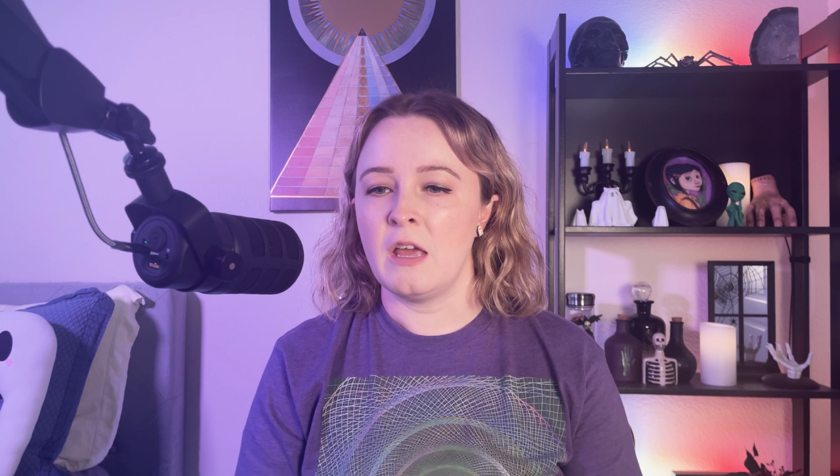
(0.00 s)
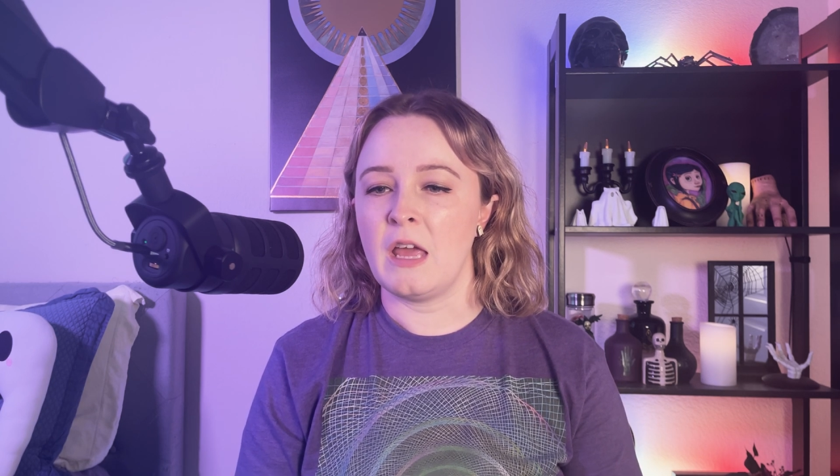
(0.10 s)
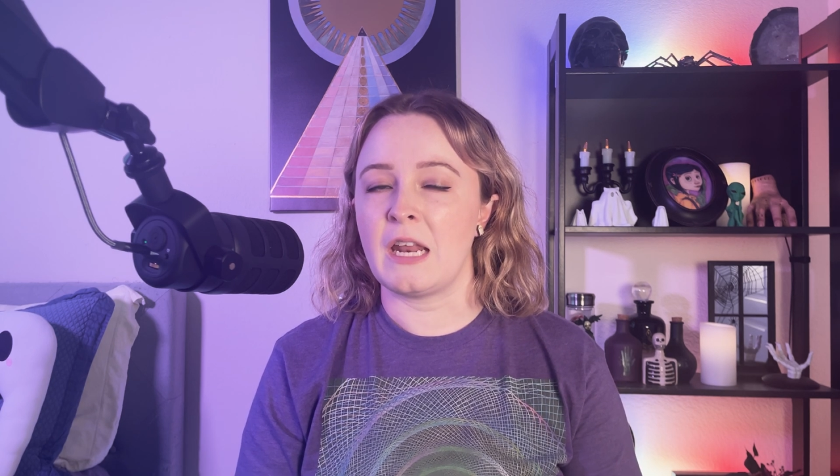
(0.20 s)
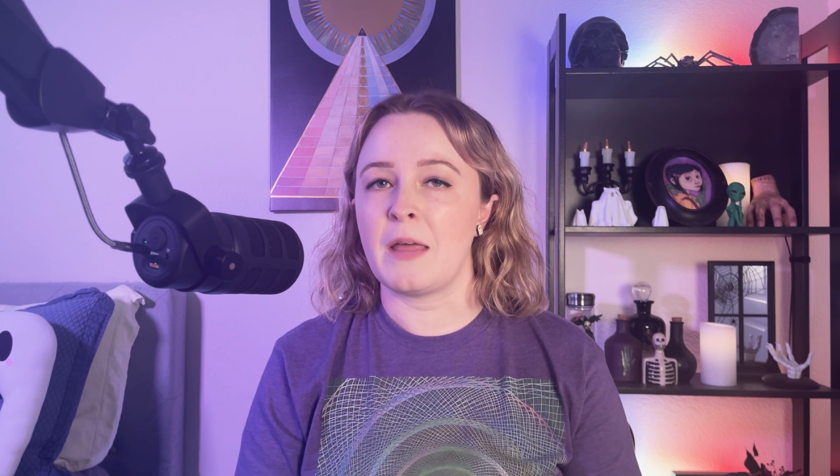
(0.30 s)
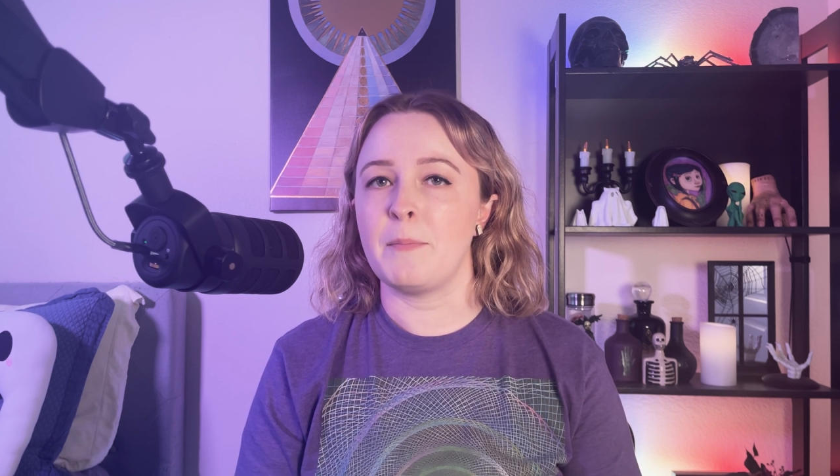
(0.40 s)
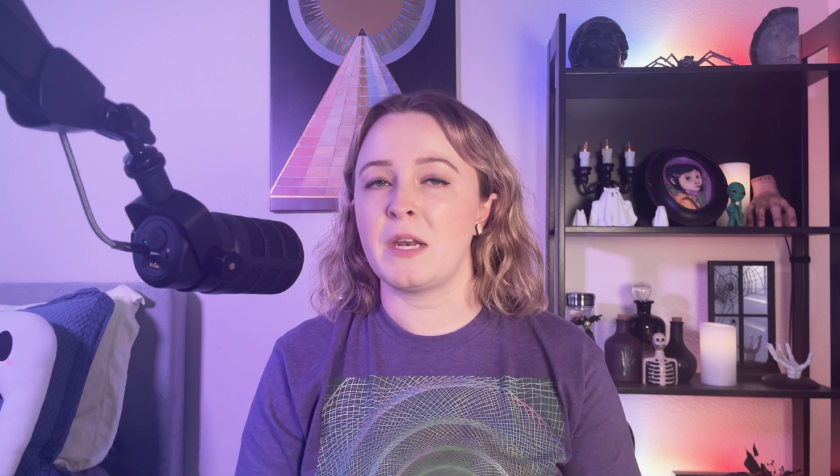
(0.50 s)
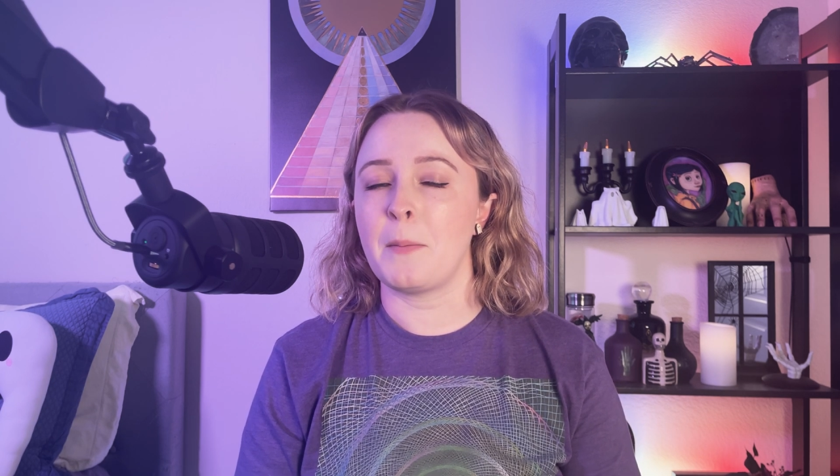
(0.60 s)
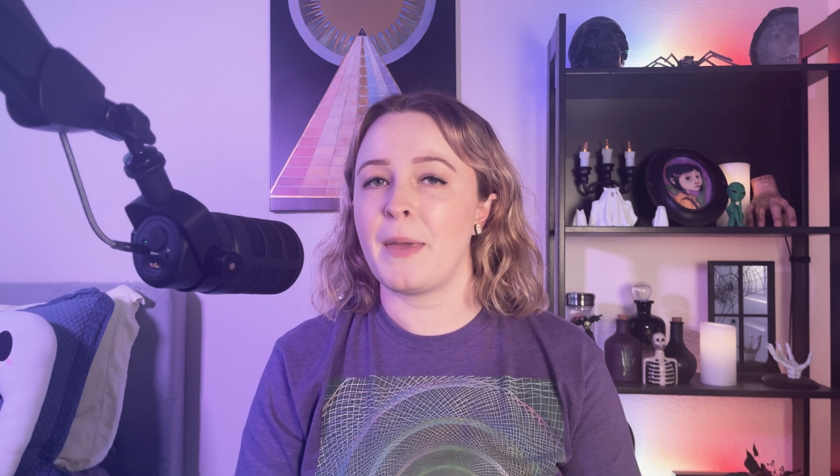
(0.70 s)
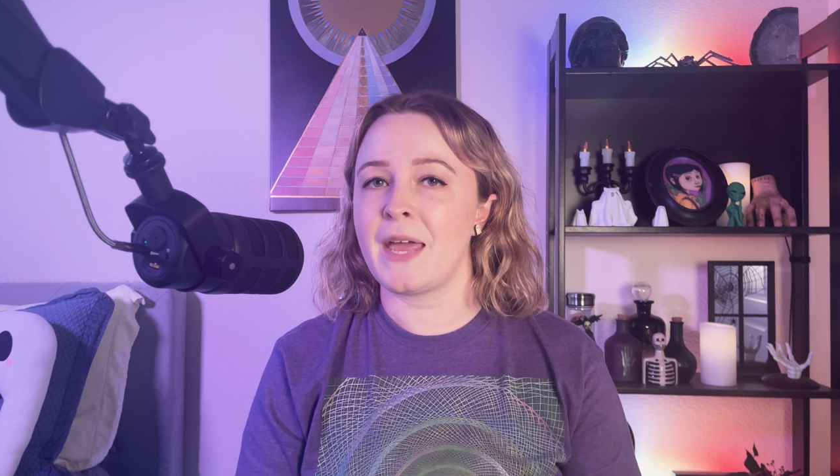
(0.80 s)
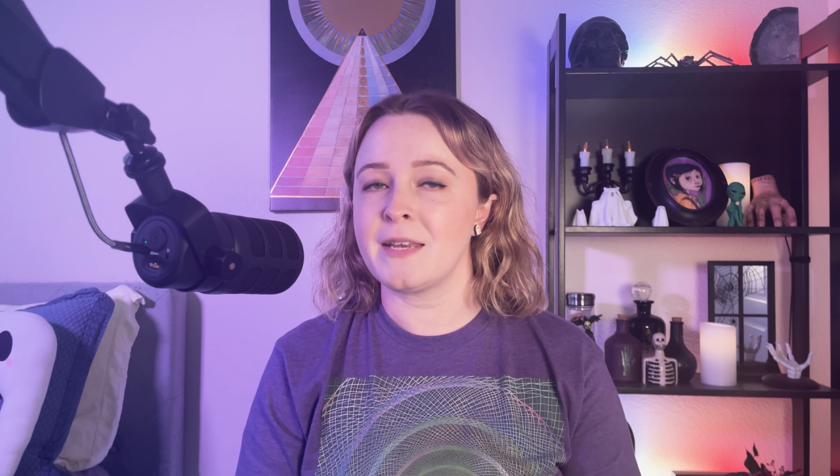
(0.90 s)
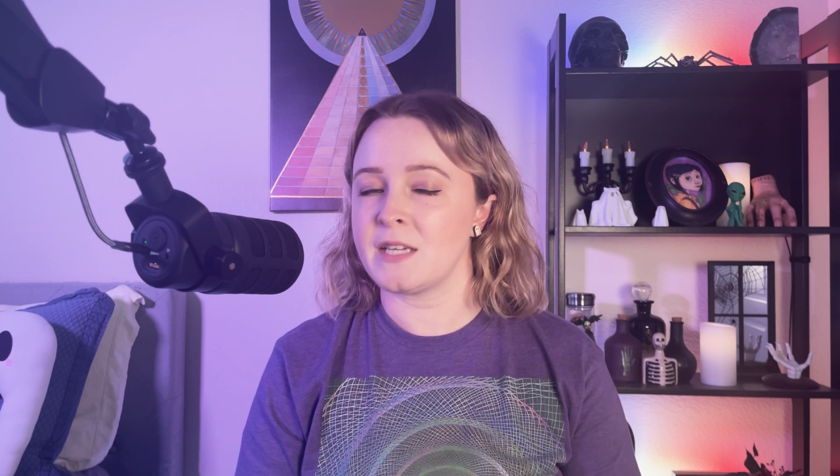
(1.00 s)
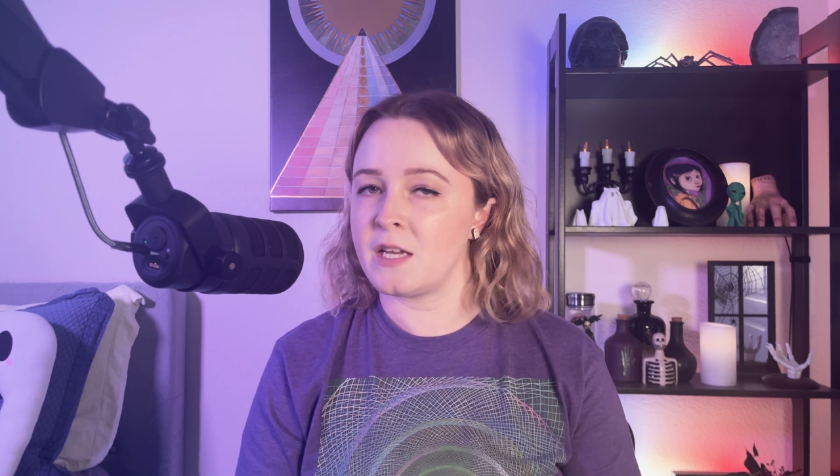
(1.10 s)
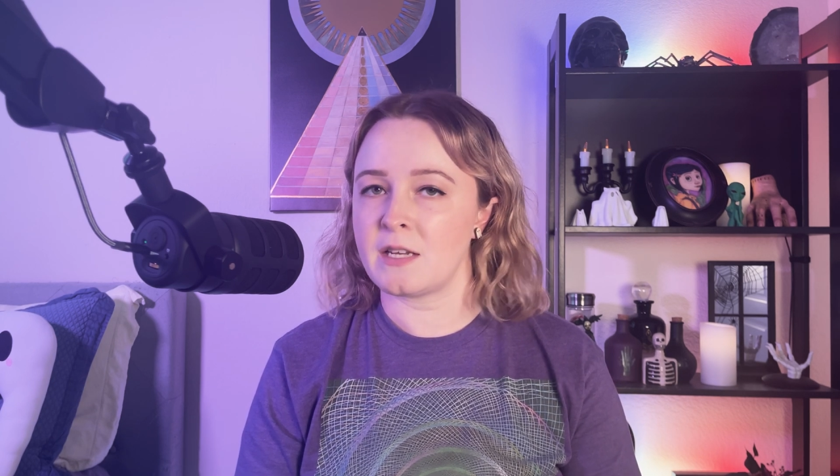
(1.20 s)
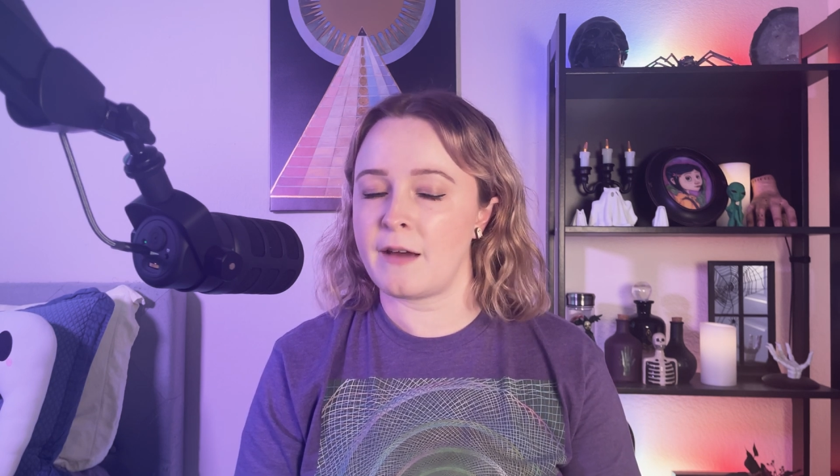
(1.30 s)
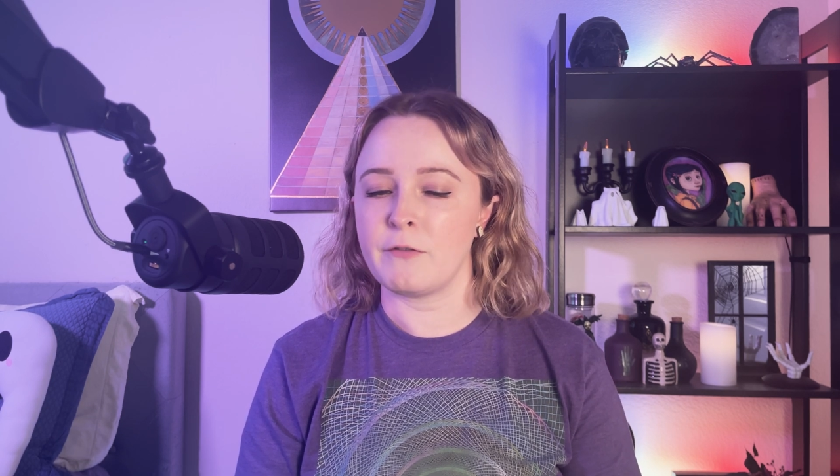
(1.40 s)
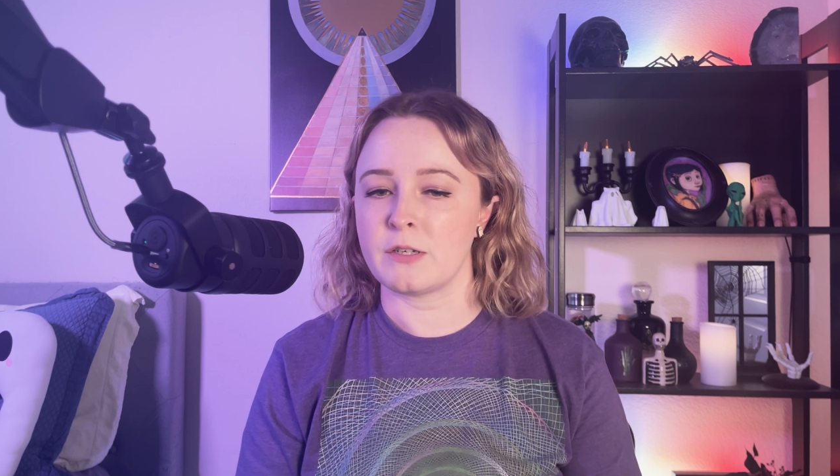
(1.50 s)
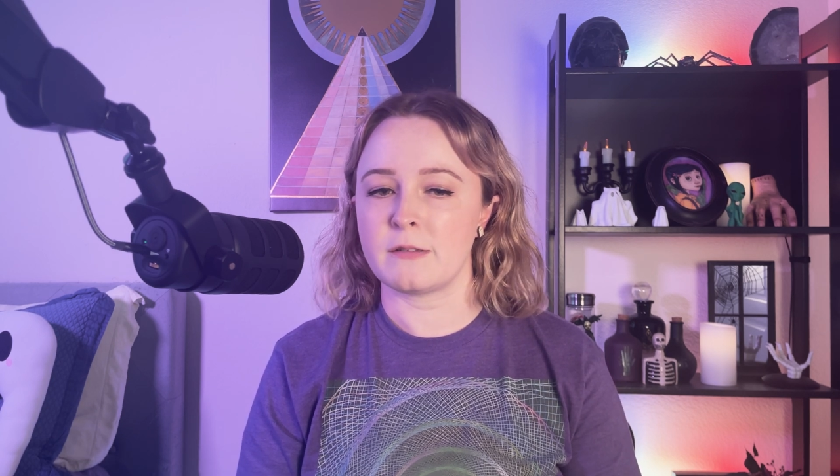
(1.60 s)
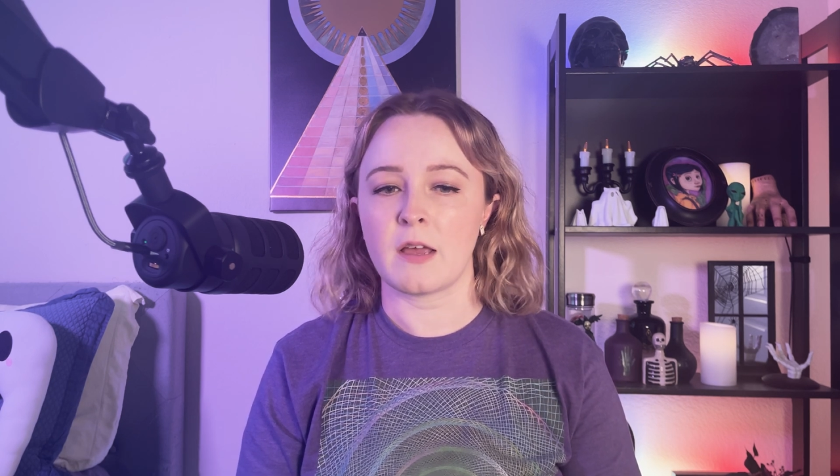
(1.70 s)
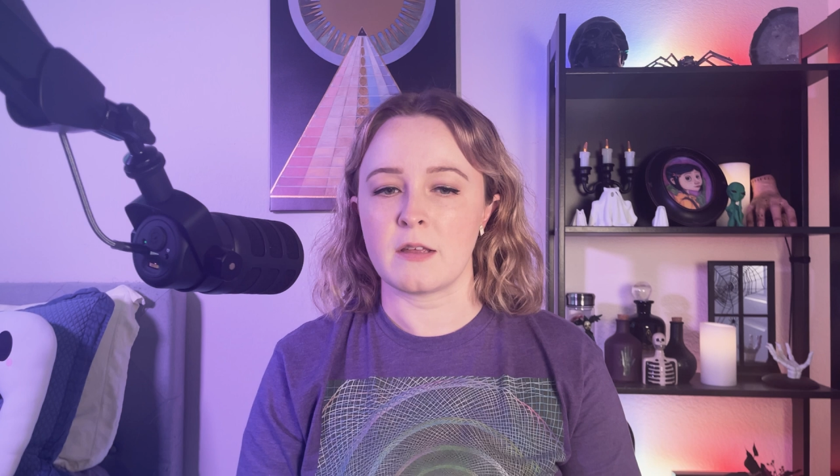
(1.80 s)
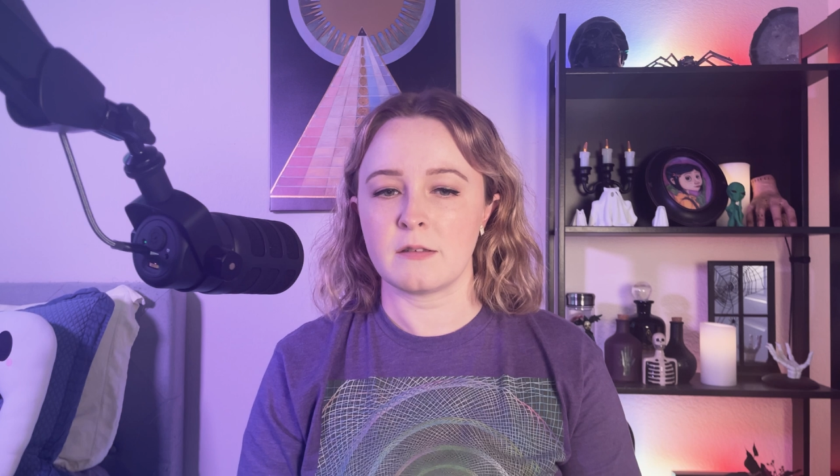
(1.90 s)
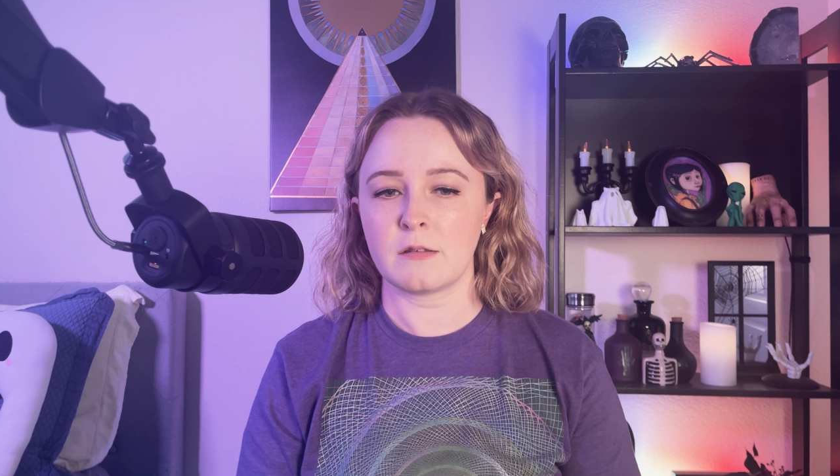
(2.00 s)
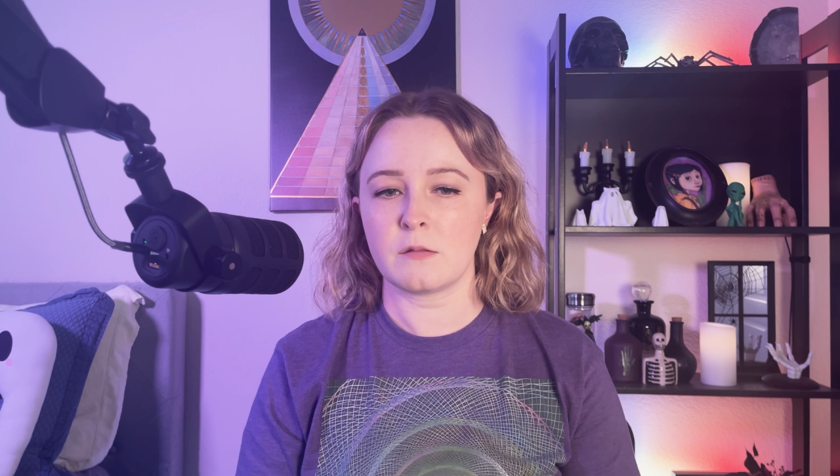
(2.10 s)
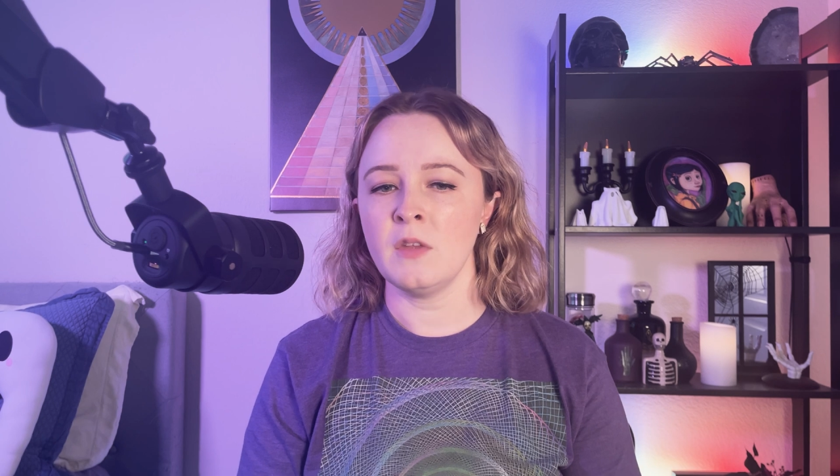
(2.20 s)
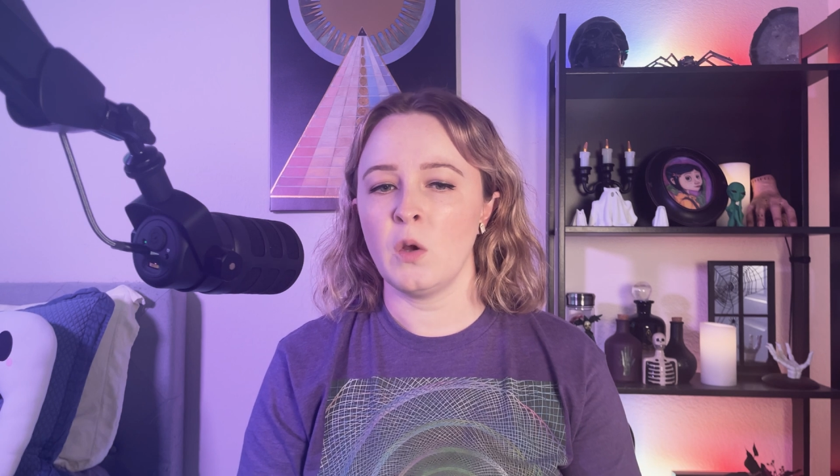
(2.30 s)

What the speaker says: It had been abandoned ever since.